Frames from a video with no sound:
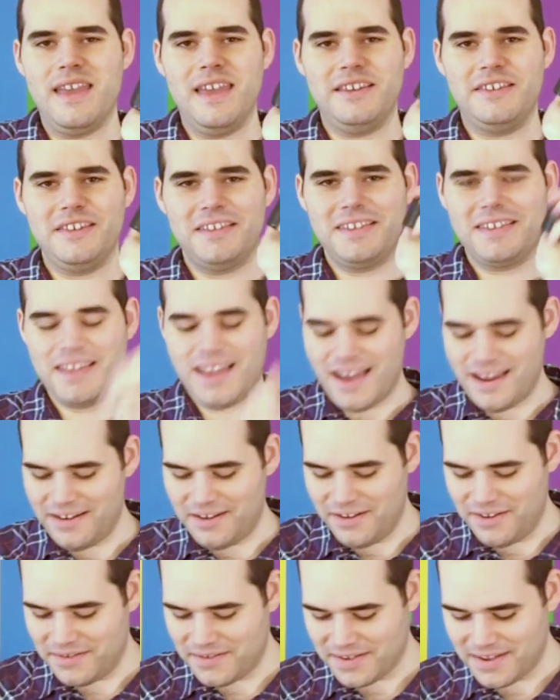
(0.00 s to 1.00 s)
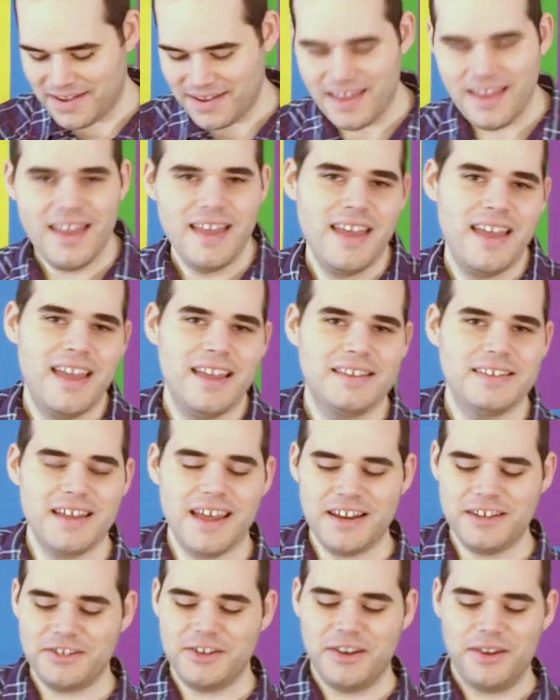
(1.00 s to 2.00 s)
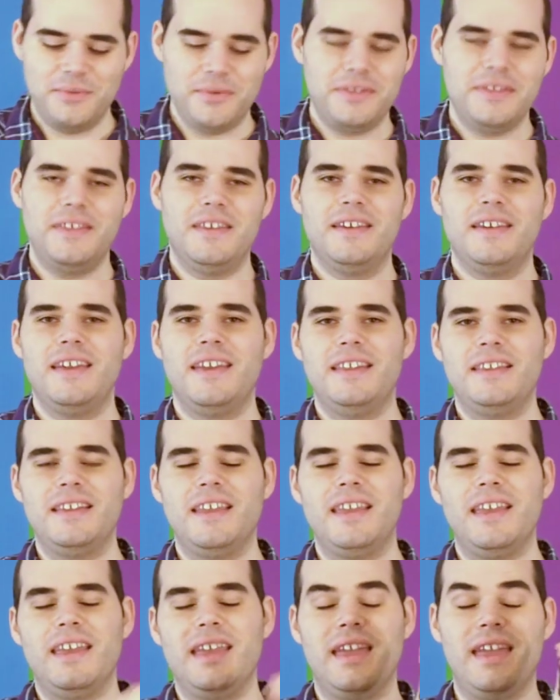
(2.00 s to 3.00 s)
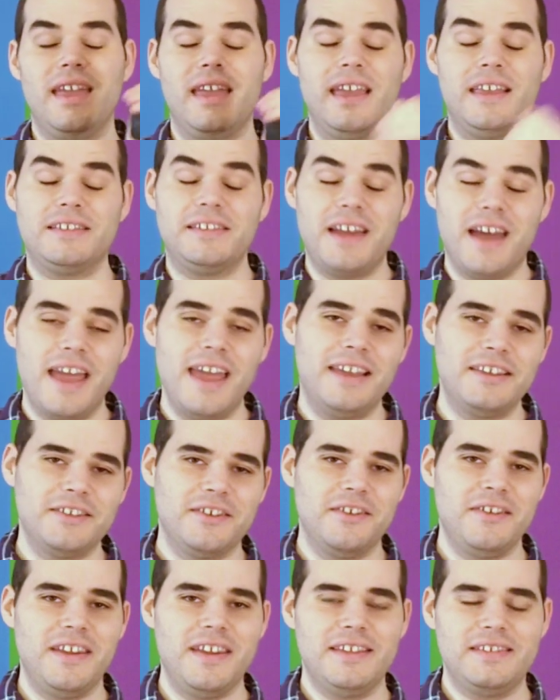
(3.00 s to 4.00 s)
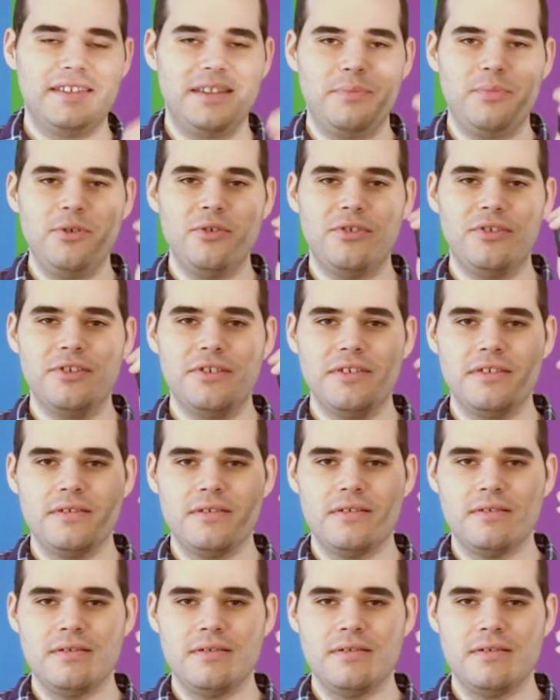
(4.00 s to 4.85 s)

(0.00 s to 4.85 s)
it just, I don't know, it's not as good it's not as good as the Pooter.